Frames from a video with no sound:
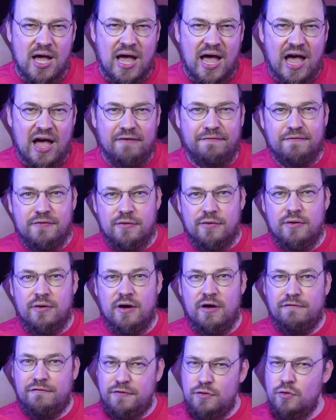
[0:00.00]
After
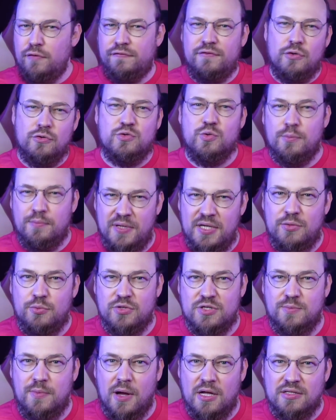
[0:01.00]
a few of those repeat
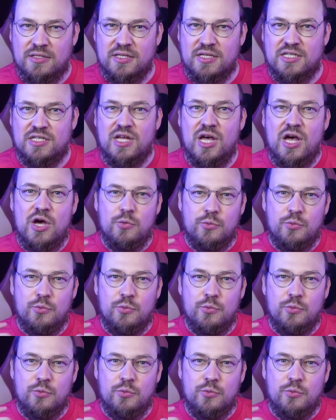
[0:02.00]
responses,